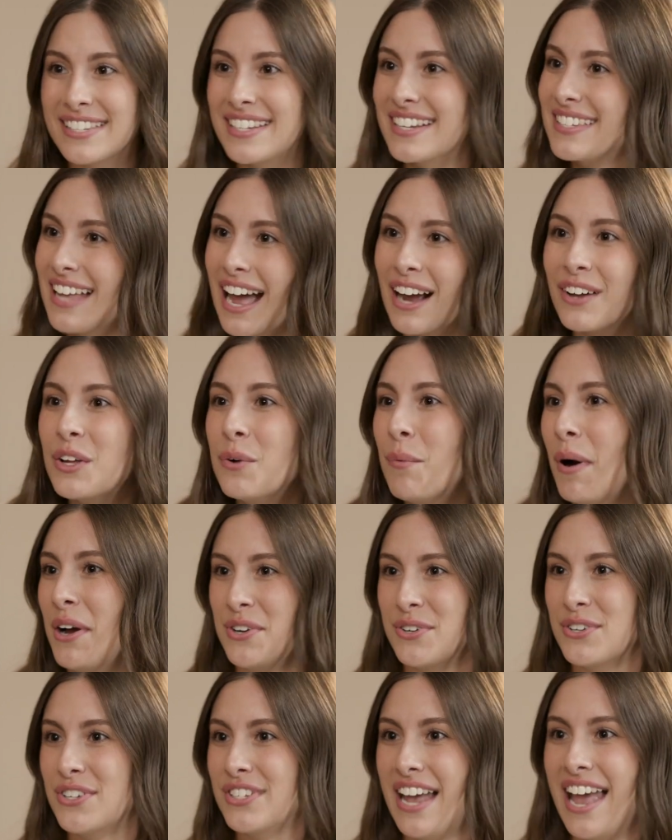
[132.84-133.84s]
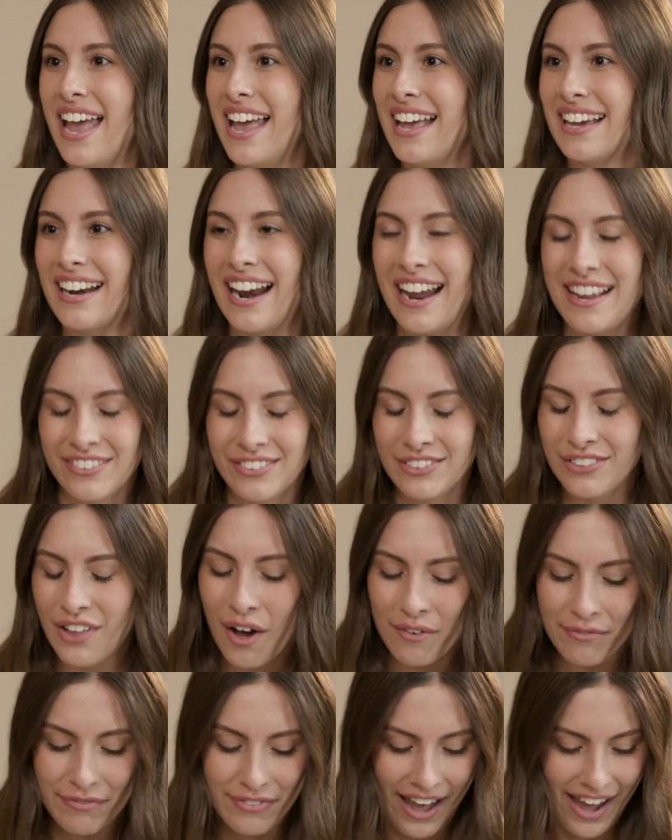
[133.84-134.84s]
That's exactly what you're saying, and I
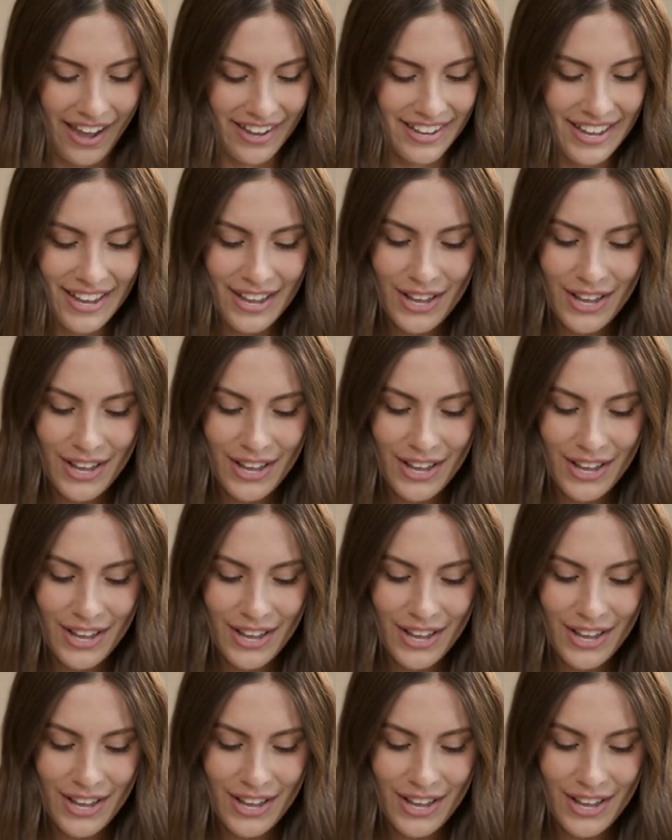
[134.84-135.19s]
love that.